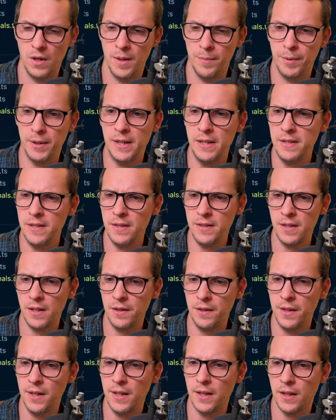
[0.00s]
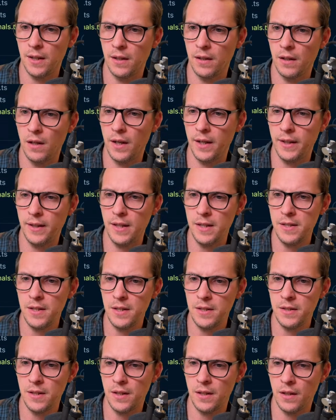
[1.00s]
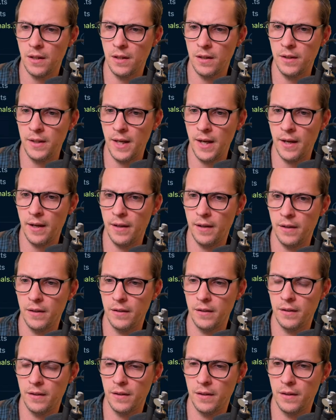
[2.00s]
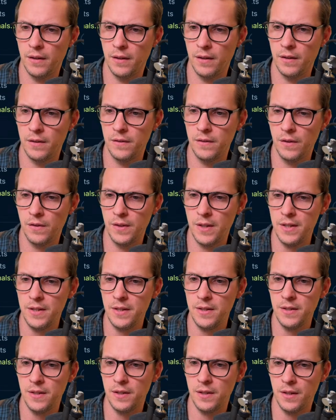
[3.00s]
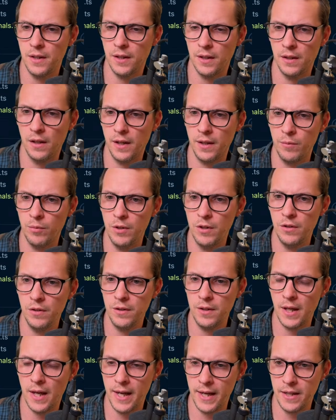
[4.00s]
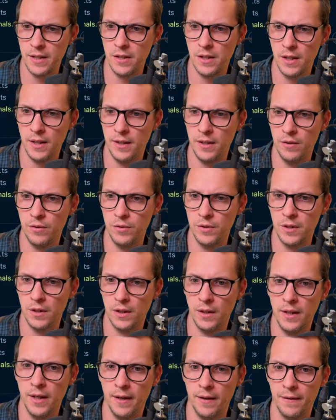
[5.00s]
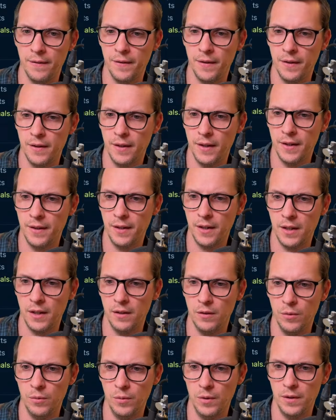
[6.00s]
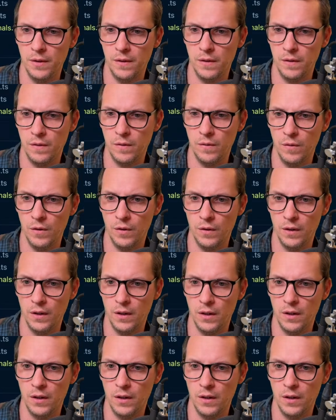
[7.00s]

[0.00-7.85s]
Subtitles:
but this is the thing, like this is the, yeah. So this is the thing, like we're not actually using, yeah, I think I know what's wrong.